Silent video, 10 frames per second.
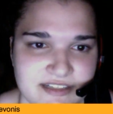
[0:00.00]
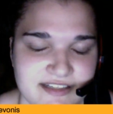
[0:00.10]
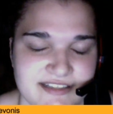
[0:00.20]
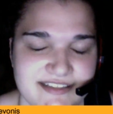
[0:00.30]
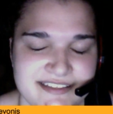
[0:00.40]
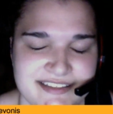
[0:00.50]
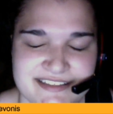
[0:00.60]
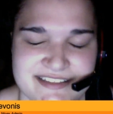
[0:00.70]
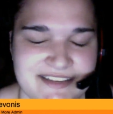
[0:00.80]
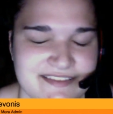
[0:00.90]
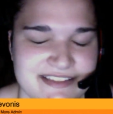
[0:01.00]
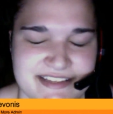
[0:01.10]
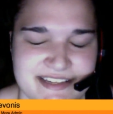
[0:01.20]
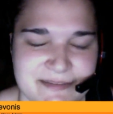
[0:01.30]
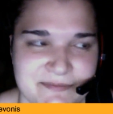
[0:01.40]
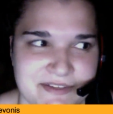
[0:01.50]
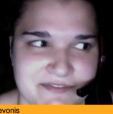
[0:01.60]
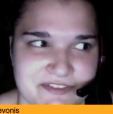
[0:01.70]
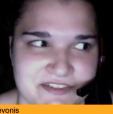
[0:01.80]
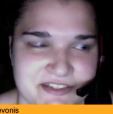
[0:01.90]
They sound the same
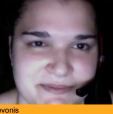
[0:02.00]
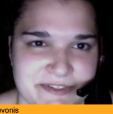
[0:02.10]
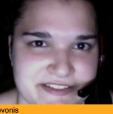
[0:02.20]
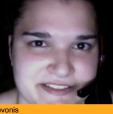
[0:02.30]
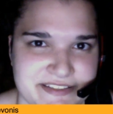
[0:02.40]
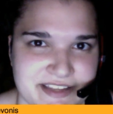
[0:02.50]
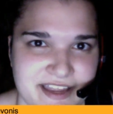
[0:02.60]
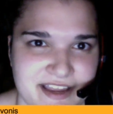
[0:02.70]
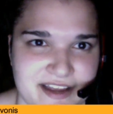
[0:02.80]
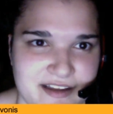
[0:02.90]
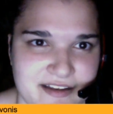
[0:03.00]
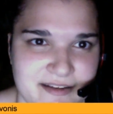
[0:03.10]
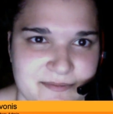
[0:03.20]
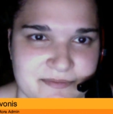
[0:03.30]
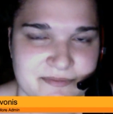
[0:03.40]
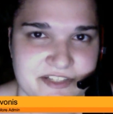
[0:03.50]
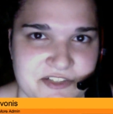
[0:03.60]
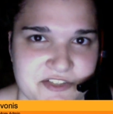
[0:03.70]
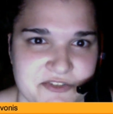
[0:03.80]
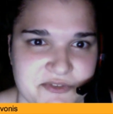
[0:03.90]
for some reason. Ninja
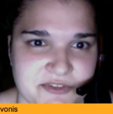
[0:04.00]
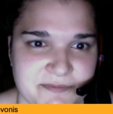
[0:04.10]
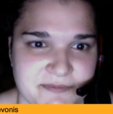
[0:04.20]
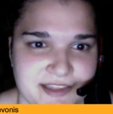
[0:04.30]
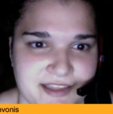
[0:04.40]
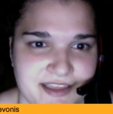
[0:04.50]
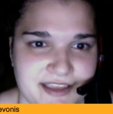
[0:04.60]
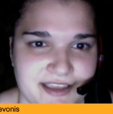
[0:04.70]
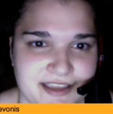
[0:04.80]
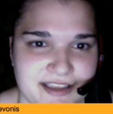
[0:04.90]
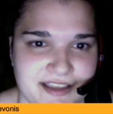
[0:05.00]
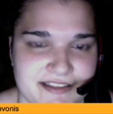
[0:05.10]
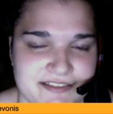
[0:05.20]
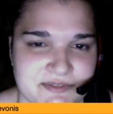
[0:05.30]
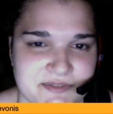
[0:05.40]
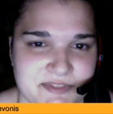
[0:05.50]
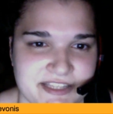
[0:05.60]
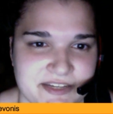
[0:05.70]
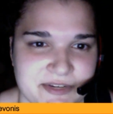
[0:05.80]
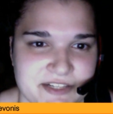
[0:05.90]
Storm, and this was when
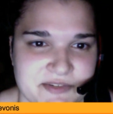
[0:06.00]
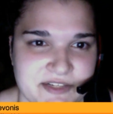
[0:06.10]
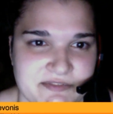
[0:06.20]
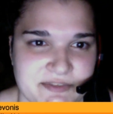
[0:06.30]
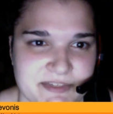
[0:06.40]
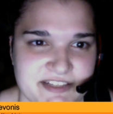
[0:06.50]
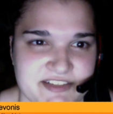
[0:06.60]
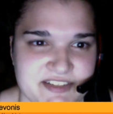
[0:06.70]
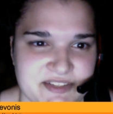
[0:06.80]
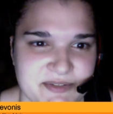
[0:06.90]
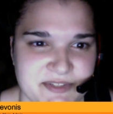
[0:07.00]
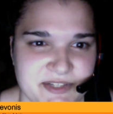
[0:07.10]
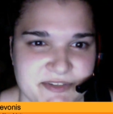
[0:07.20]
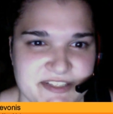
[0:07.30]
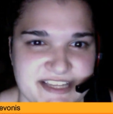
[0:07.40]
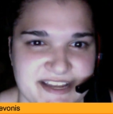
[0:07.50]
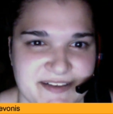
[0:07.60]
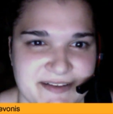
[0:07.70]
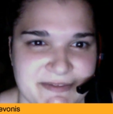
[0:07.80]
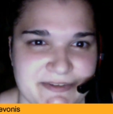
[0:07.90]
they graduated from ninja school. Notice how
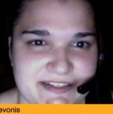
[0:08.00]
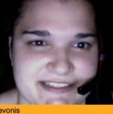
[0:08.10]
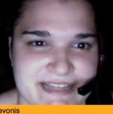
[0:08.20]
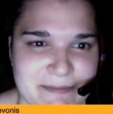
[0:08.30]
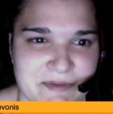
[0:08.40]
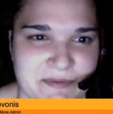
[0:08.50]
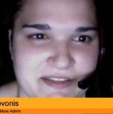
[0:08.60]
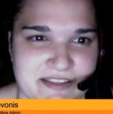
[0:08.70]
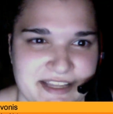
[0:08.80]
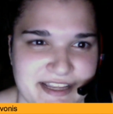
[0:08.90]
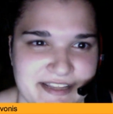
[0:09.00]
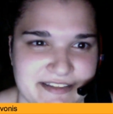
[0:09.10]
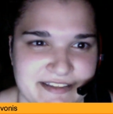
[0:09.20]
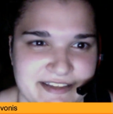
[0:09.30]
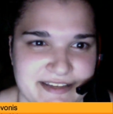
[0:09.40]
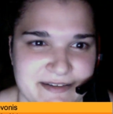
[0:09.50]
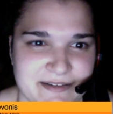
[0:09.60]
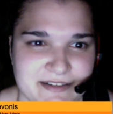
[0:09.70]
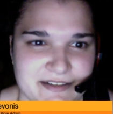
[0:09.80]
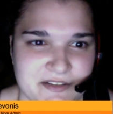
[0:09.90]
everyone is happy with and like
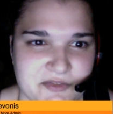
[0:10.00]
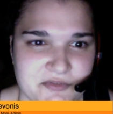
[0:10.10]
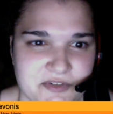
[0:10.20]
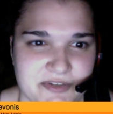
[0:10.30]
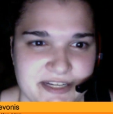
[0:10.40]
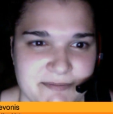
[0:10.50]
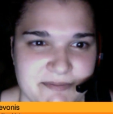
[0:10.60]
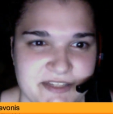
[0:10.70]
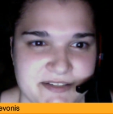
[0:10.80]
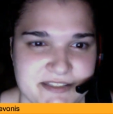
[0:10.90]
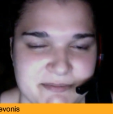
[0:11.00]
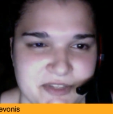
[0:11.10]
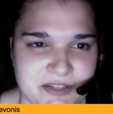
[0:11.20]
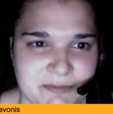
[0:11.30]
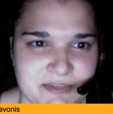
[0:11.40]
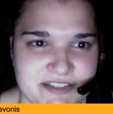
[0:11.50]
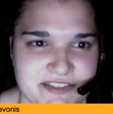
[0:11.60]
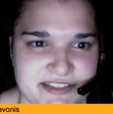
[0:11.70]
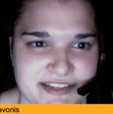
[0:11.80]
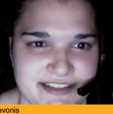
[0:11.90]
throwing up their diplomas
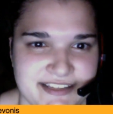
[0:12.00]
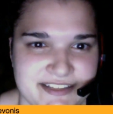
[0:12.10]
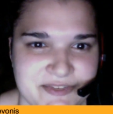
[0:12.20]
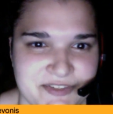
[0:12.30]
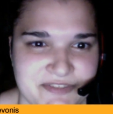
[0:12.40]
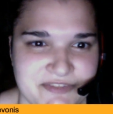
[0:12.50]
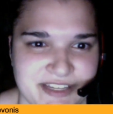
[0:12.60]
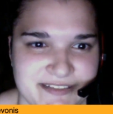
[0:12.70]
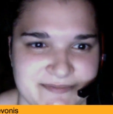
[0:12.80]
and that sort of thing.